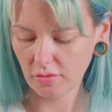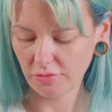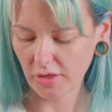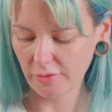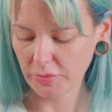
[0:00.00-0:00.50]

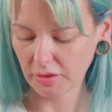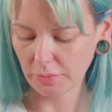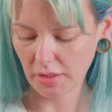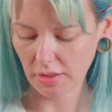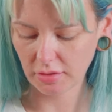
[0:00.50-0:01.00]
if I ever bring
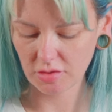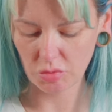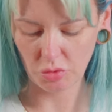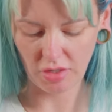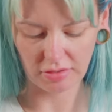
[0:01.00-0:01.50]
it back,
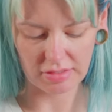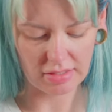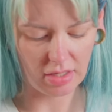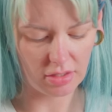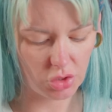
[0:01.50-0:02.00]
smooth out
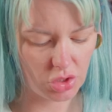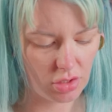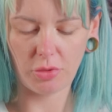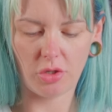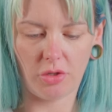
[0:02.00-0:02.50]
this
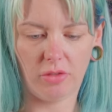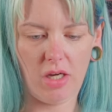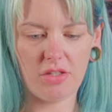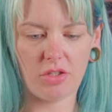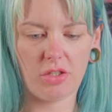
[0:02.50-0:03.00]
edge, put it on
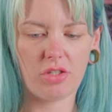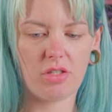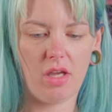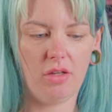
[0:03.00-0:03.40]
risers,